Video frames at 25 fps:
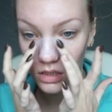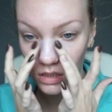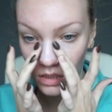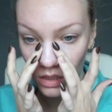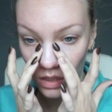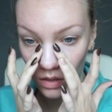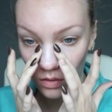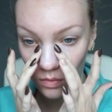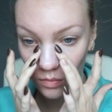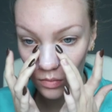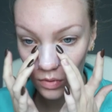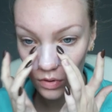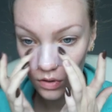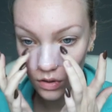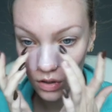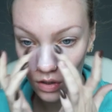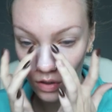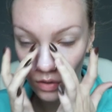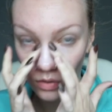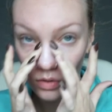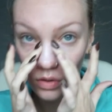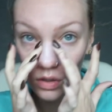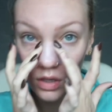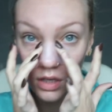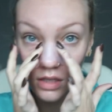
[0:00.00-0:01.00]
down
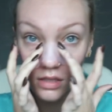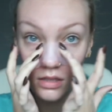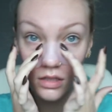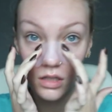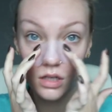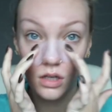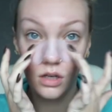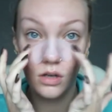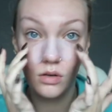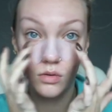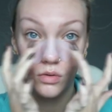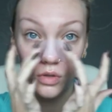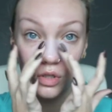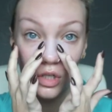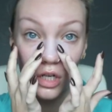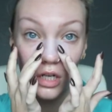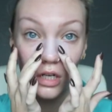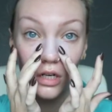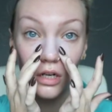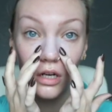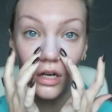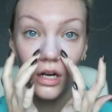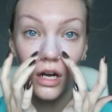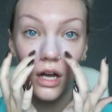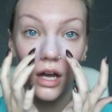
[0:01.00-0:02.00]
below. You guys can go
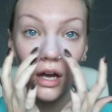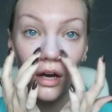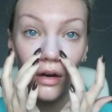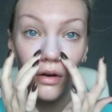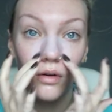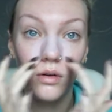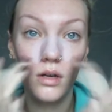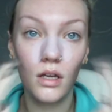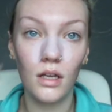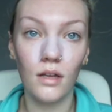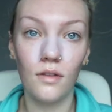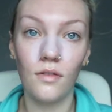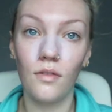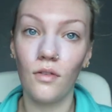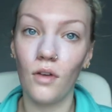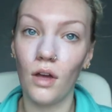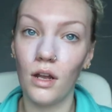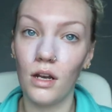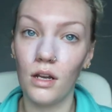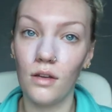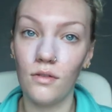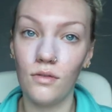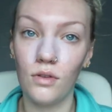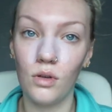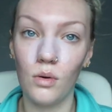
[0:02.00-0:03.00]
check her out. If
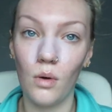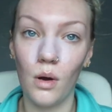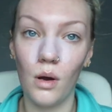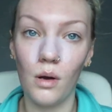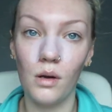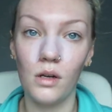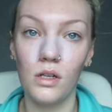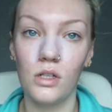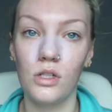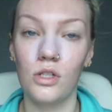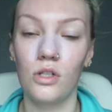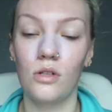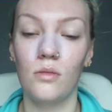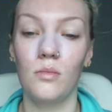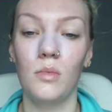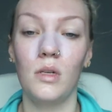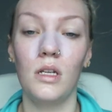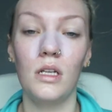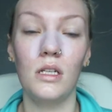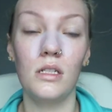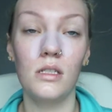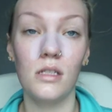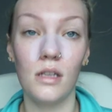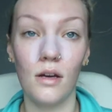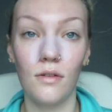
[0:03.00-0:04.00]
any of you are in
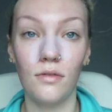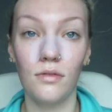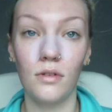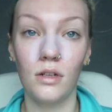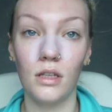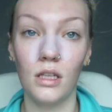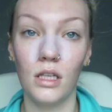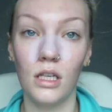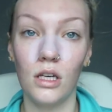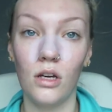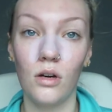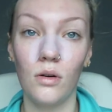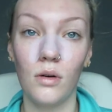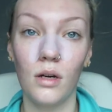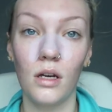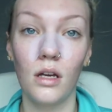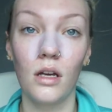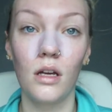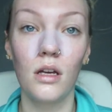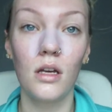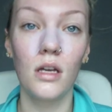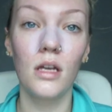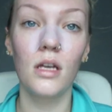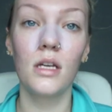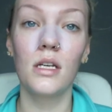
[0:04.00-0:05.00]
Germany, definitely go
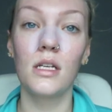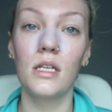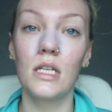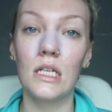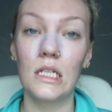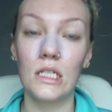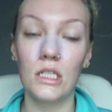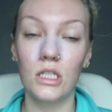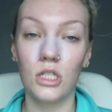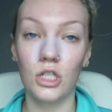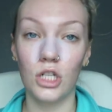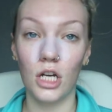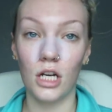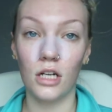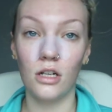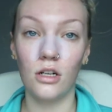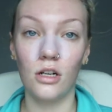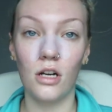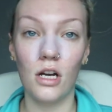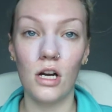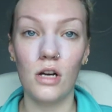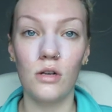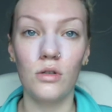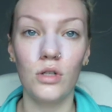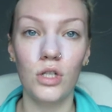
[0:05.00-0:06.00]
check her
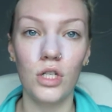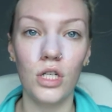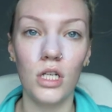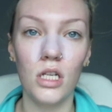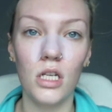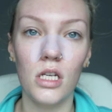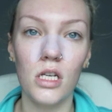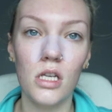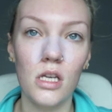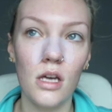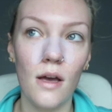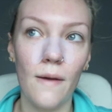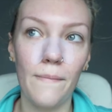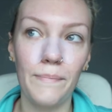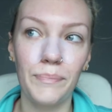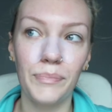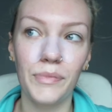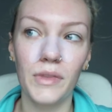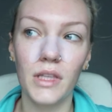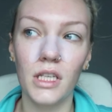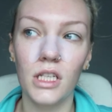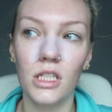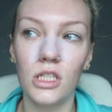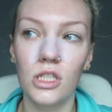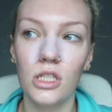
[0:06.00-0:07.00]
out. She,
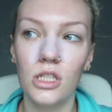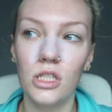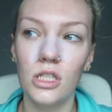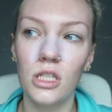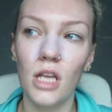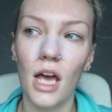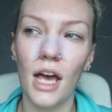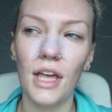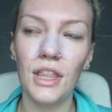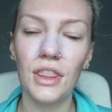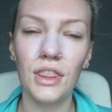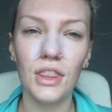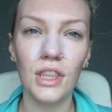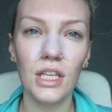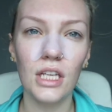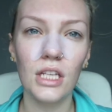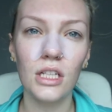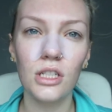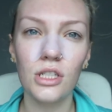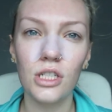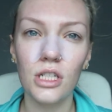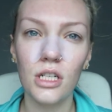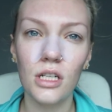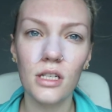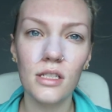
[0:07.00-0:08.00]
I think
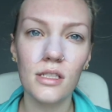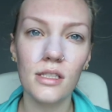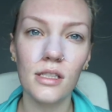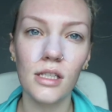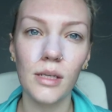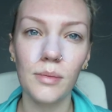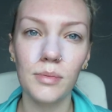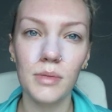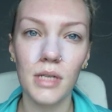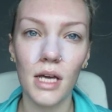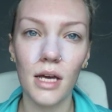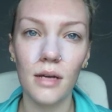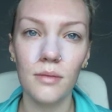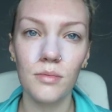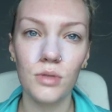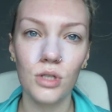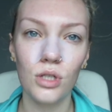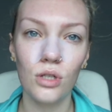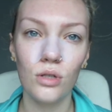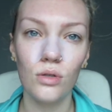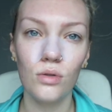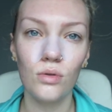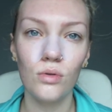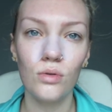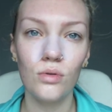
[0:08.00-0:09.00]
she does lip
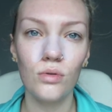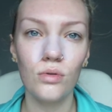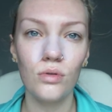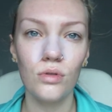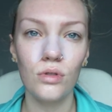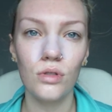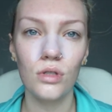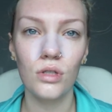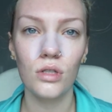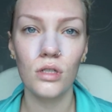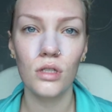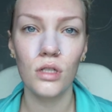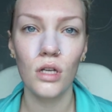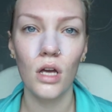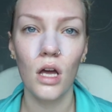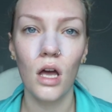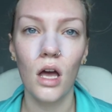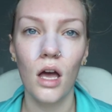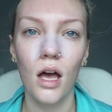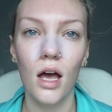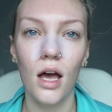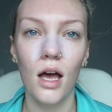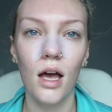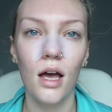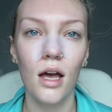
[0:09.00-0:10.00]
tattoos,
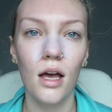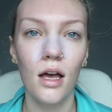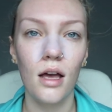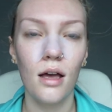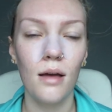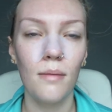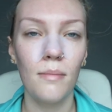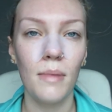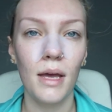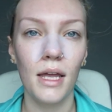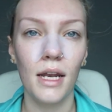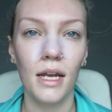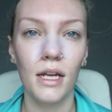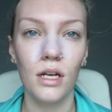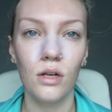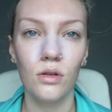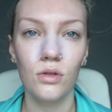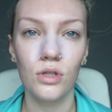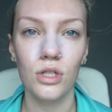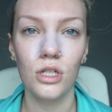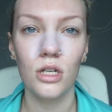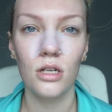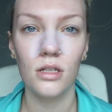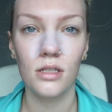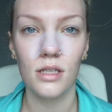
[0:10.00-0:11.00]
um, and I know
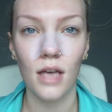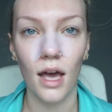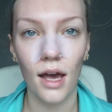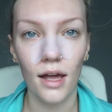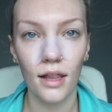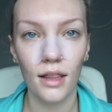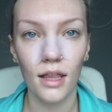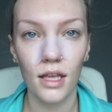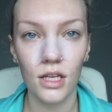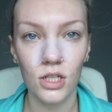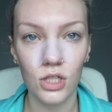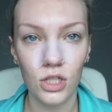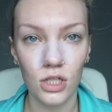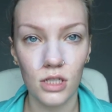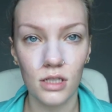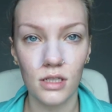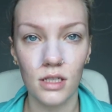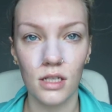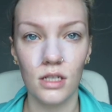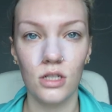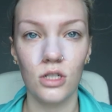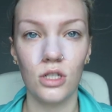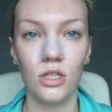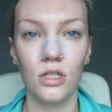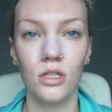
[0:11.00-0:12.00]
she does eyelash
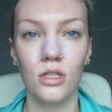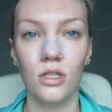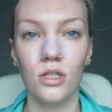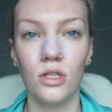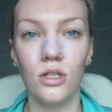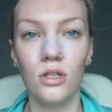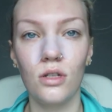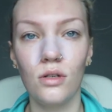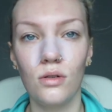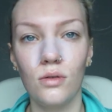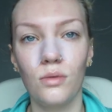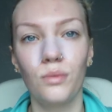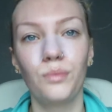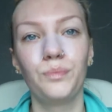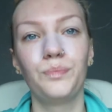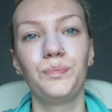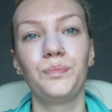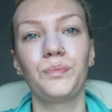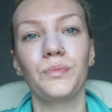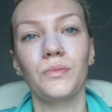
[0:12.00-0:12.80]
extensions too.